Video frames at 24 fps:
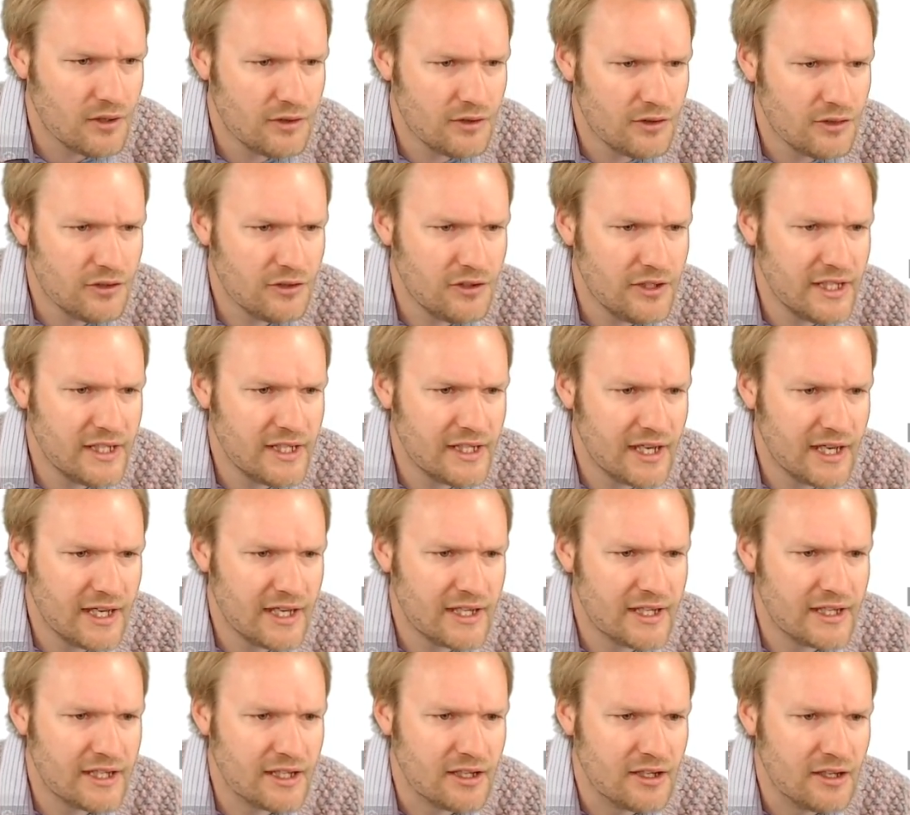
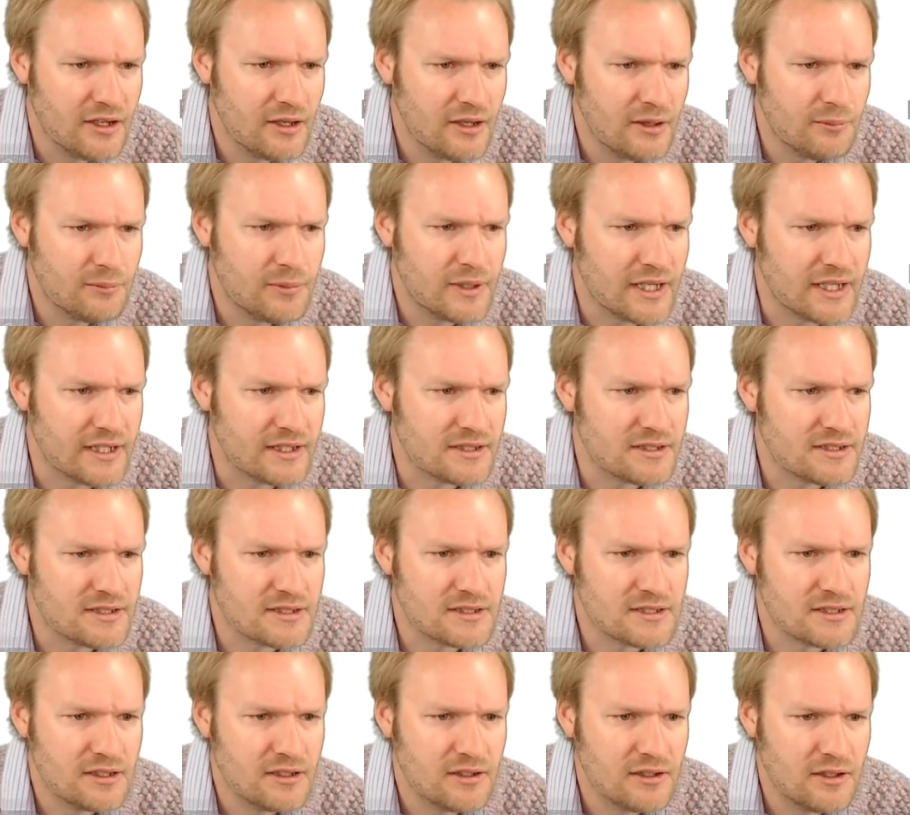3a
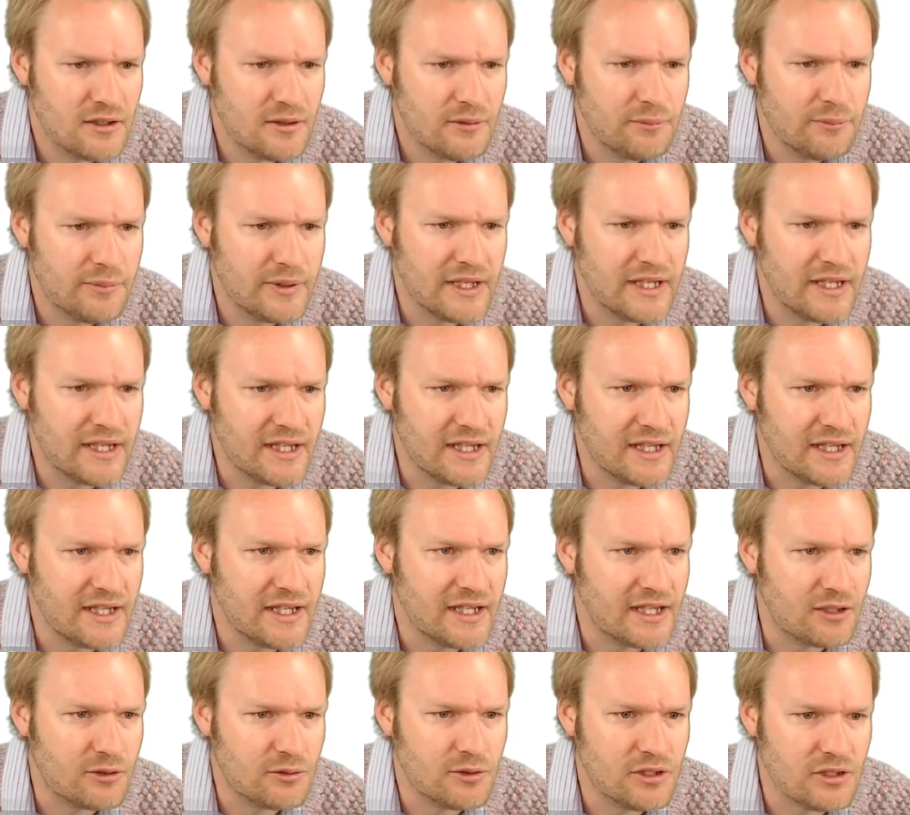plus b
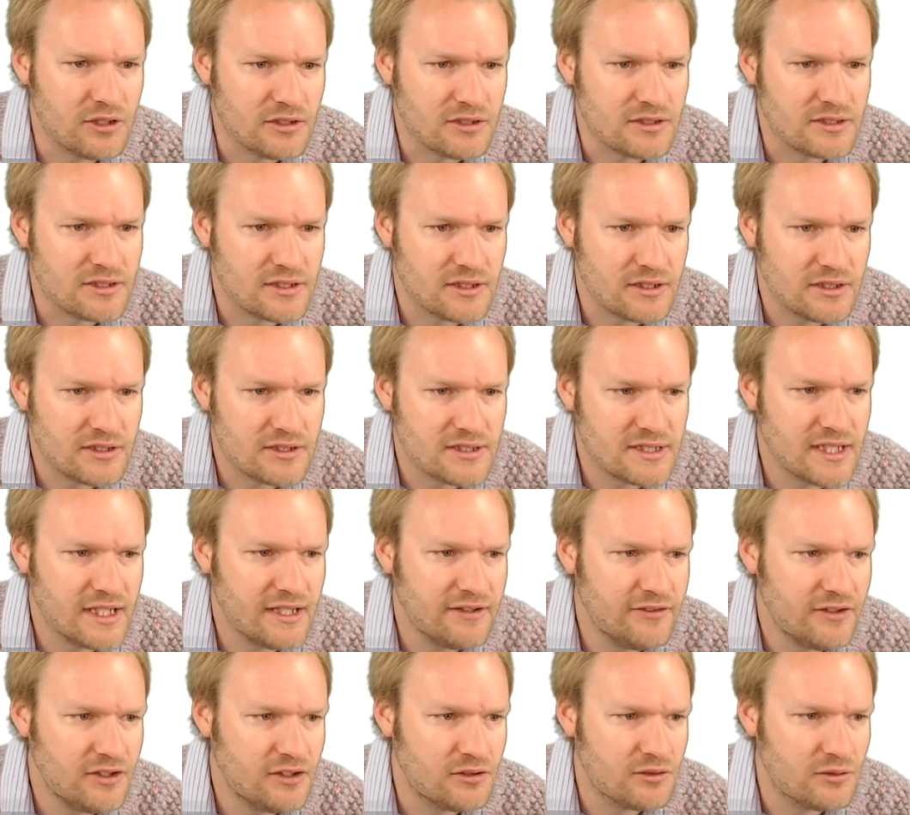equals
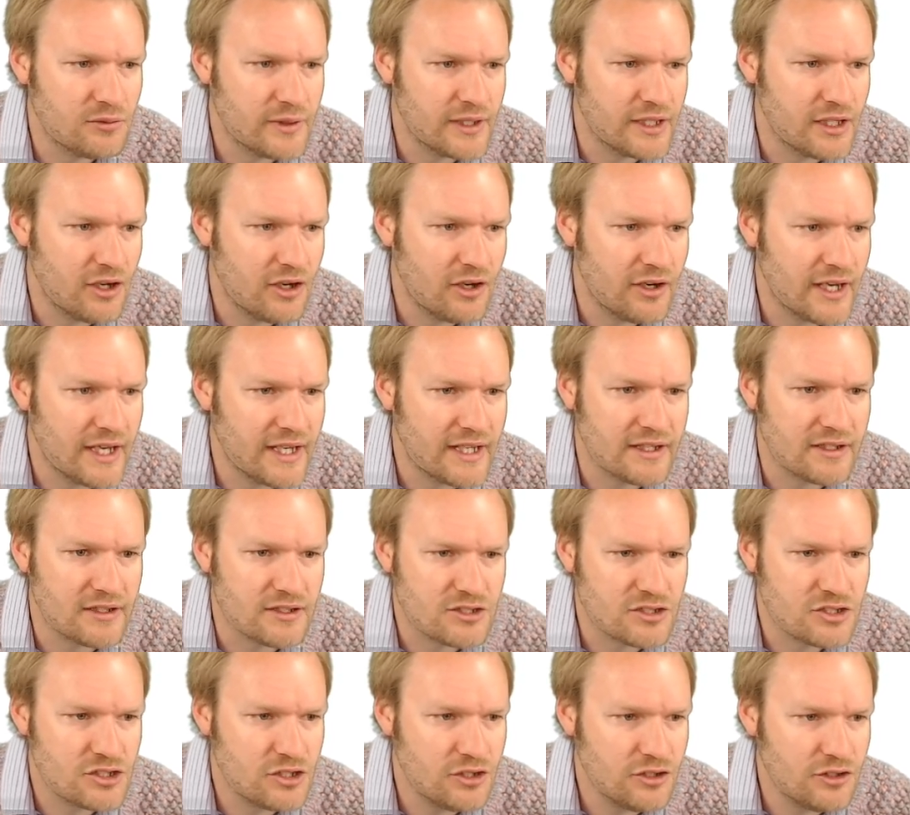7. We know a is
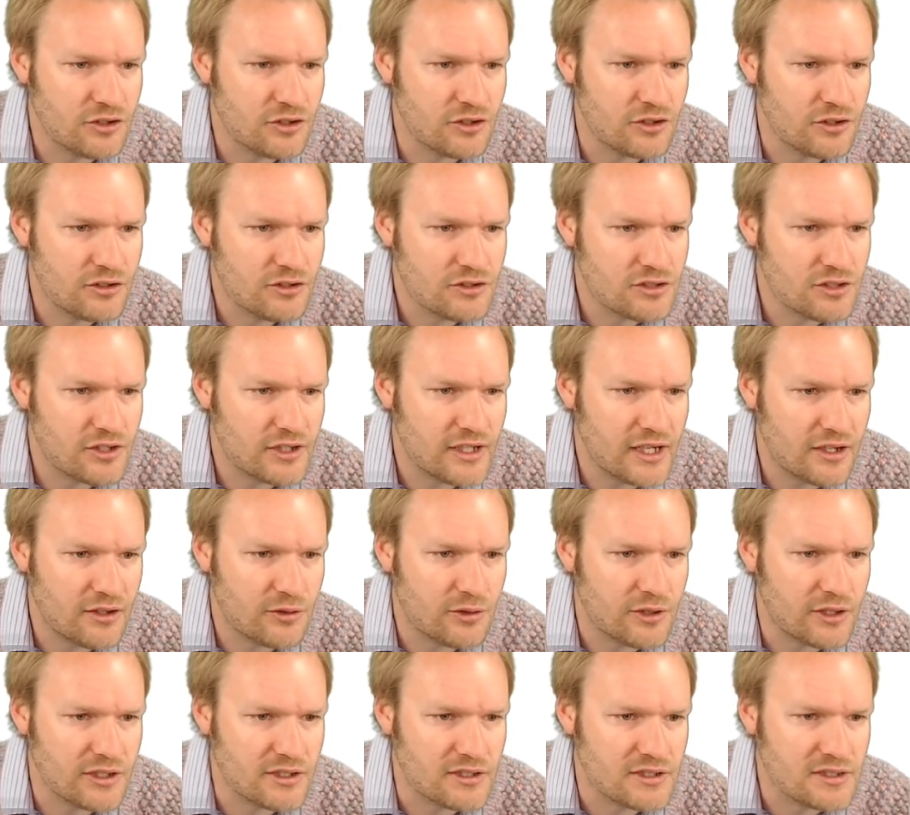2. So in other
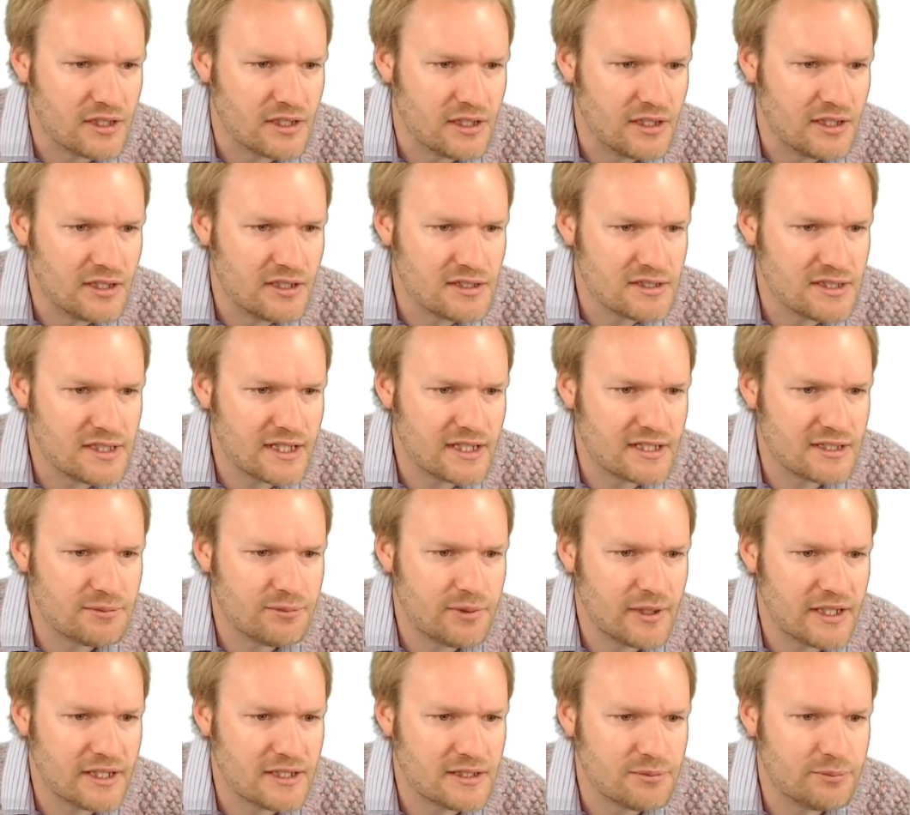words, 6
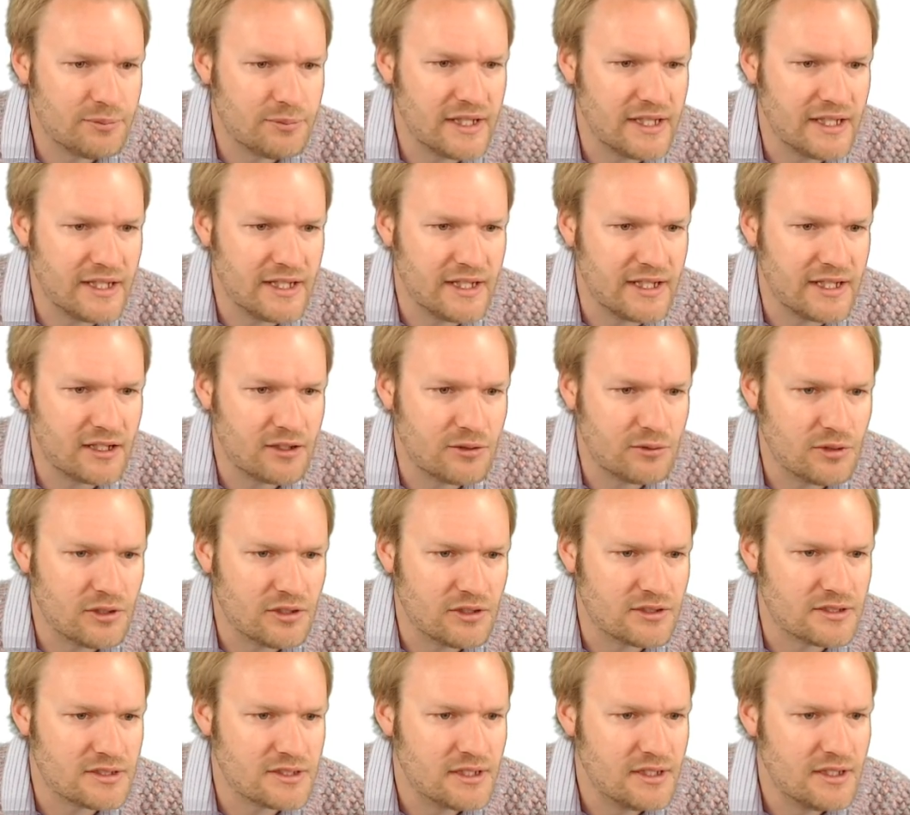plus b
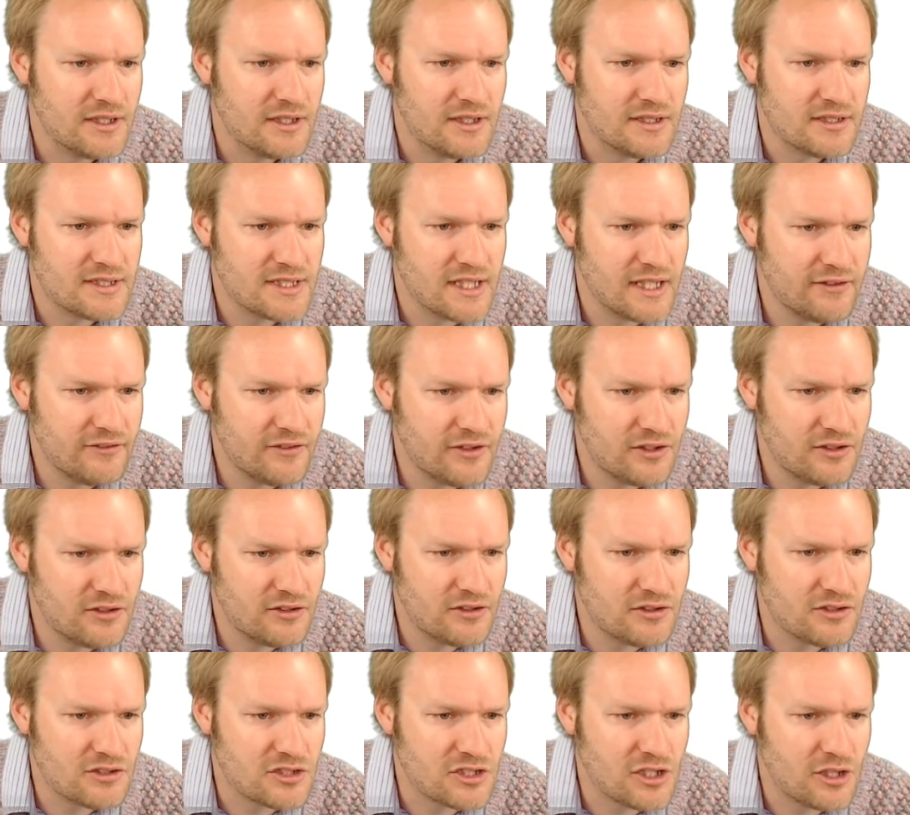equals
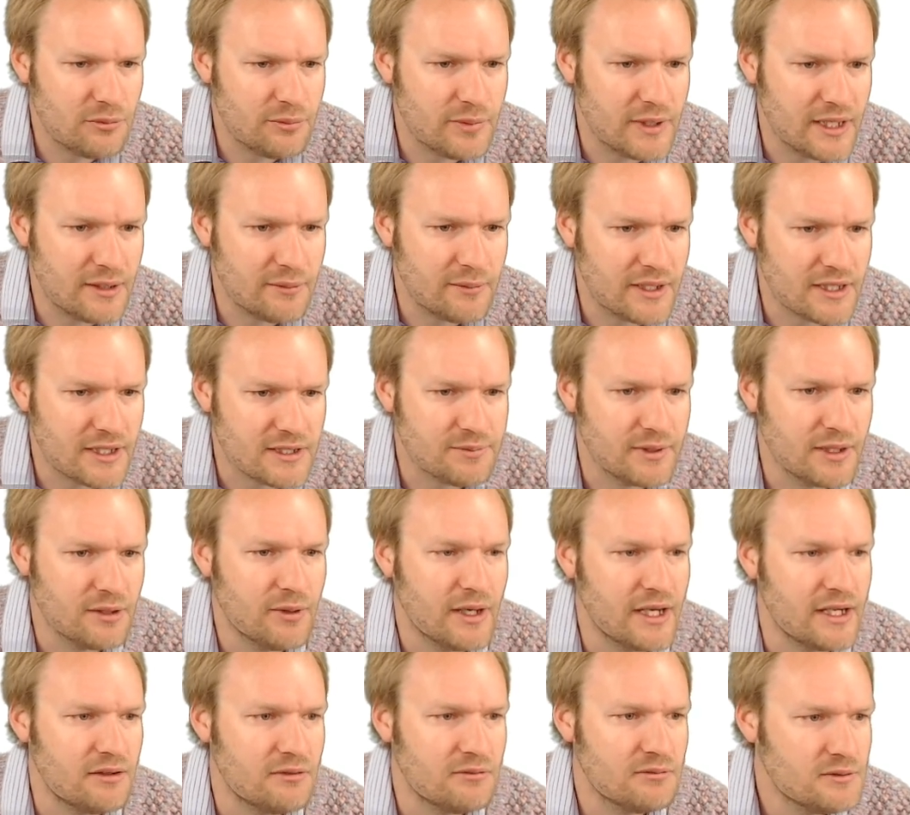7. So b must be
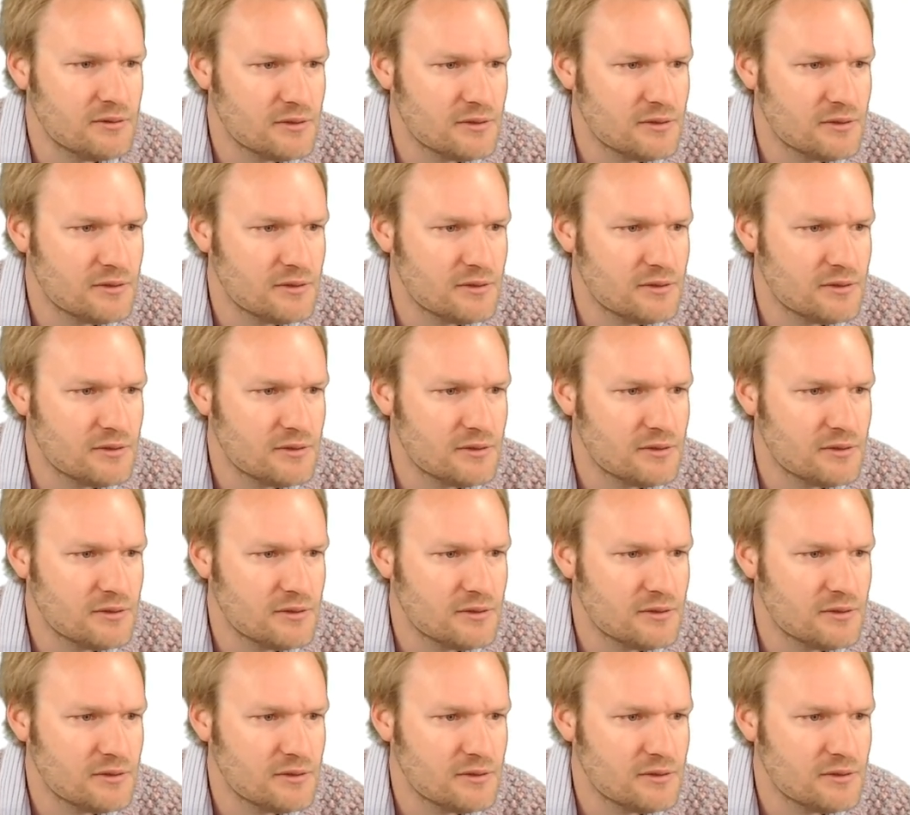1.